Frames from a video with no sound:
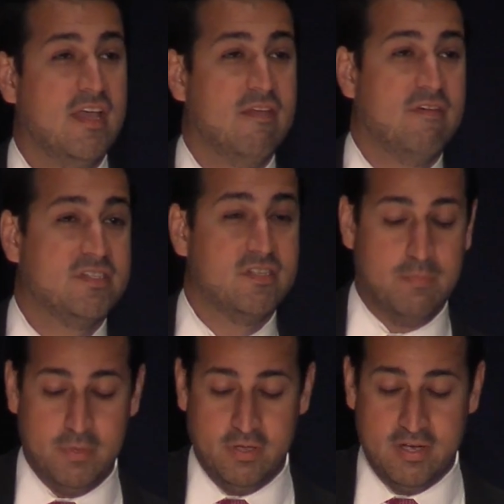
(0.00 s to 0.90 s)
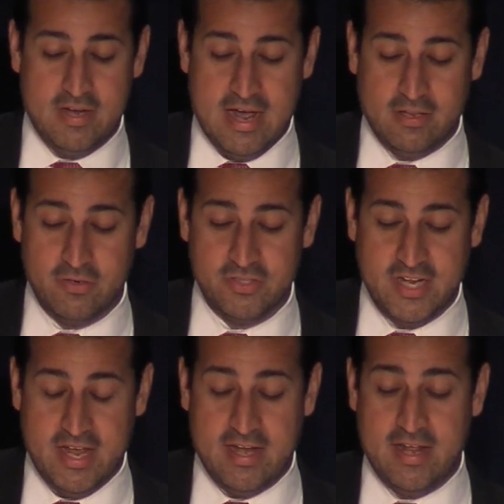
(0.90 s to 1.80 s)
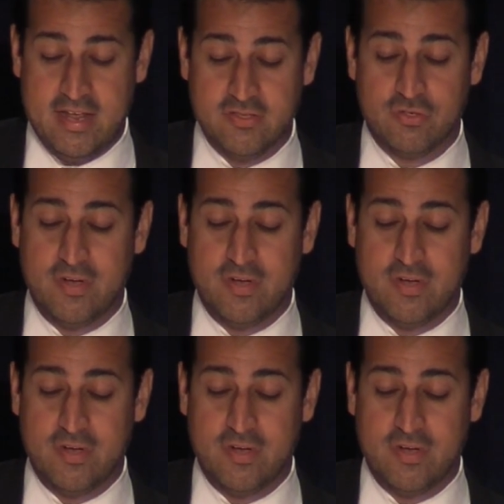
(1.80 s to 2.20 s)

invested a billion dollars and has